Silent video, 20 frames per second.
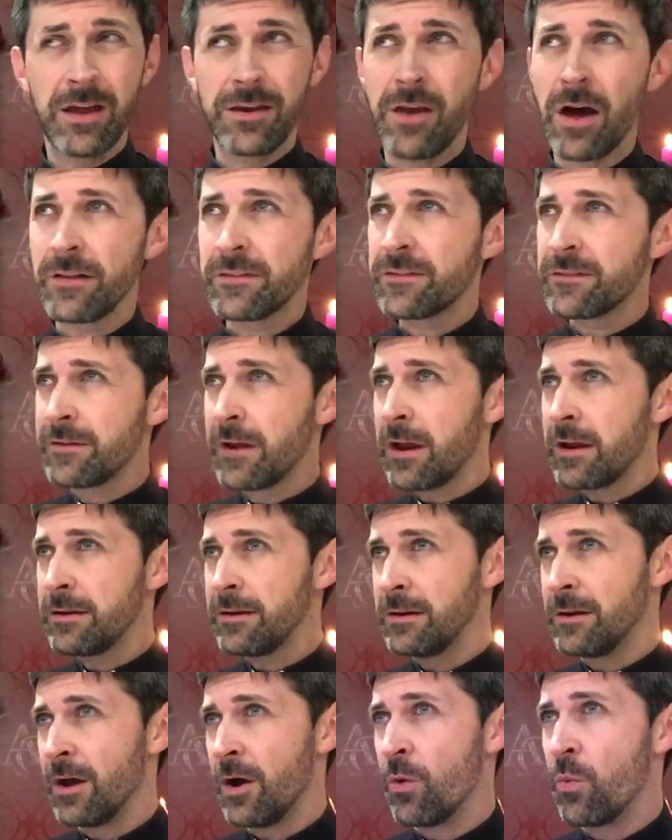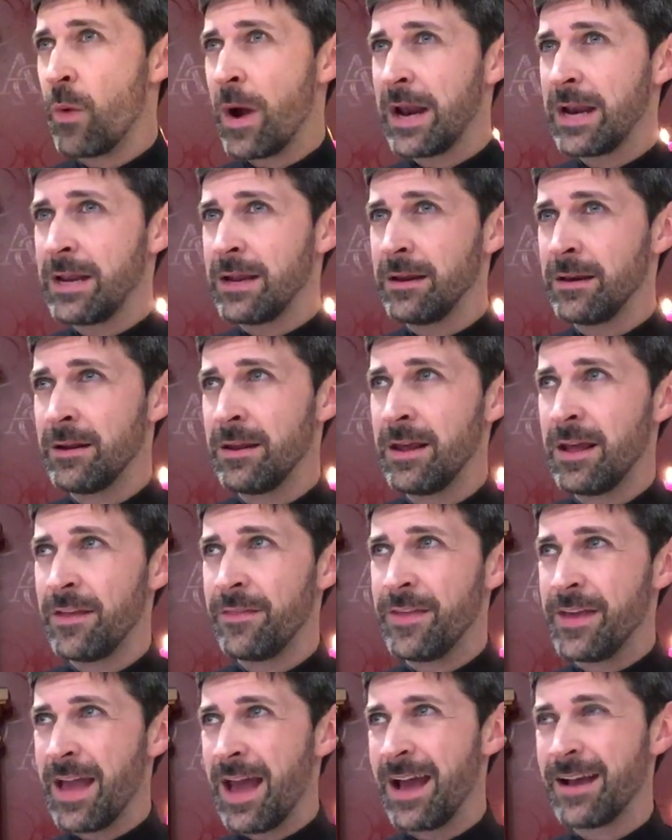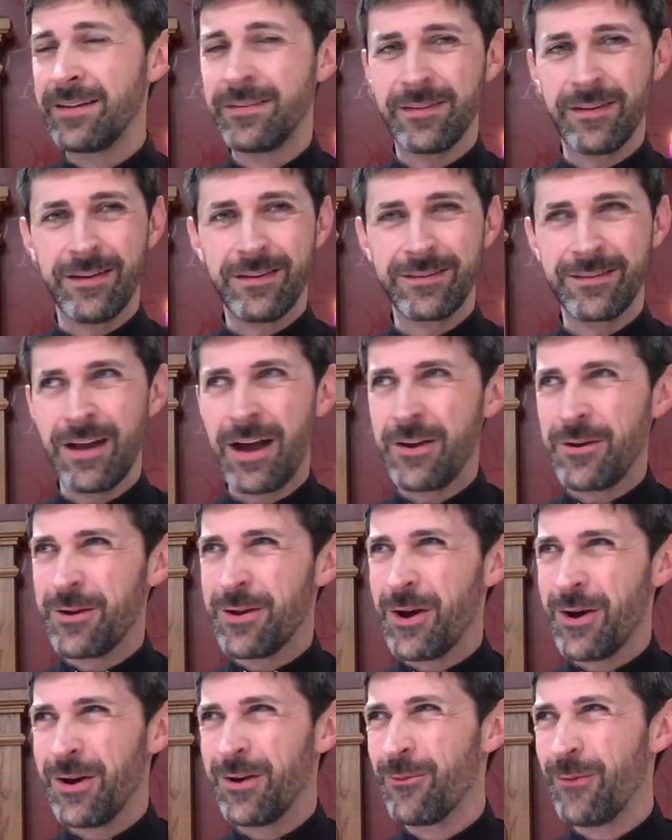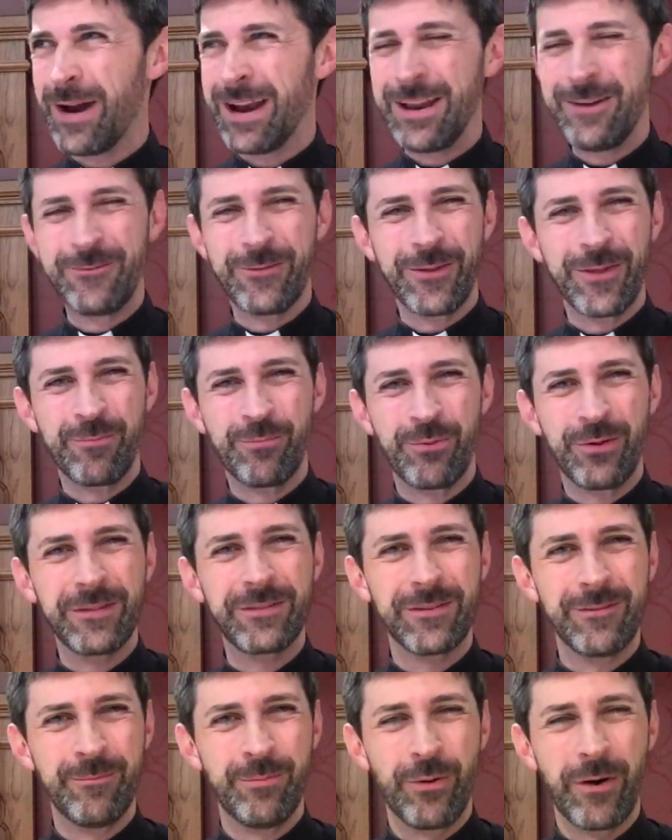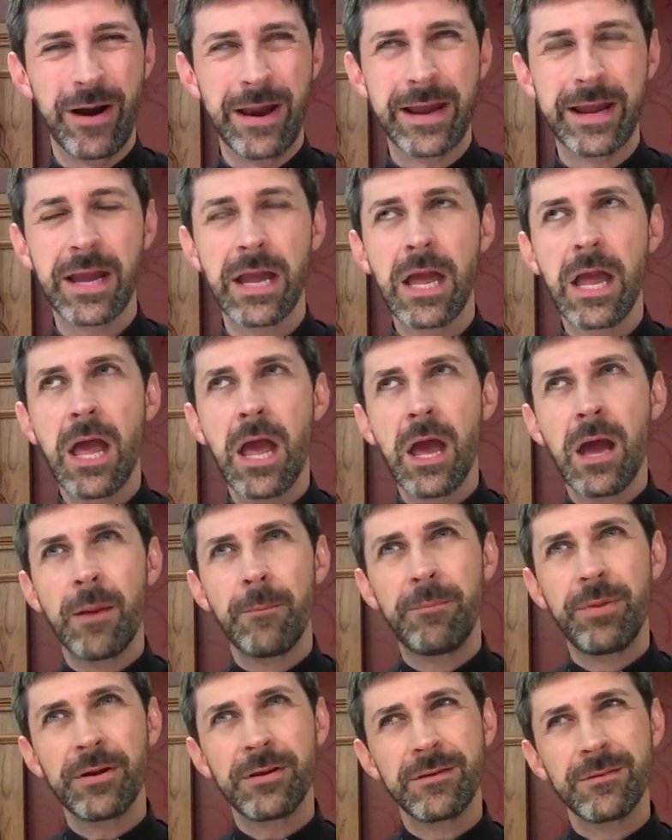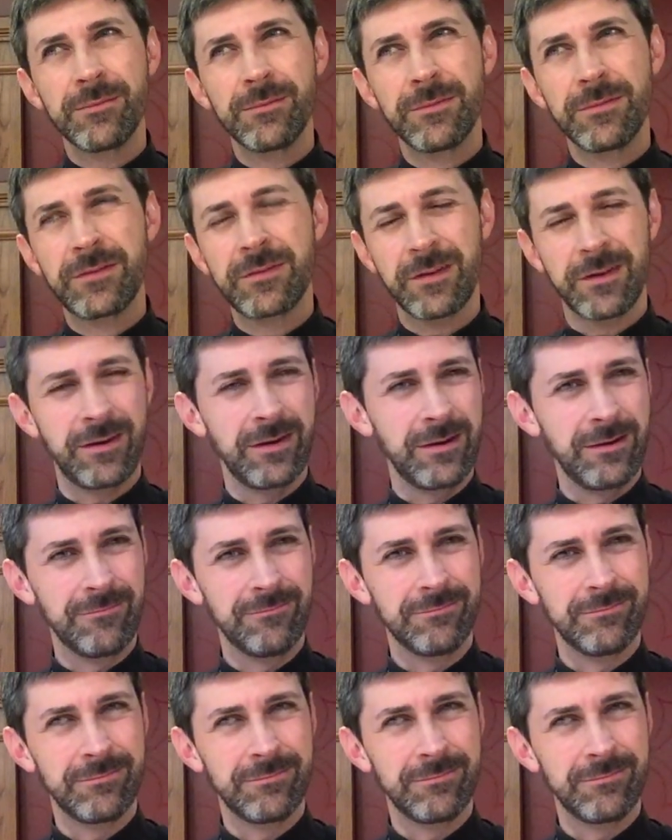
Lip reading: not standing awaiting the exit, not waiting for the prison break, but sitting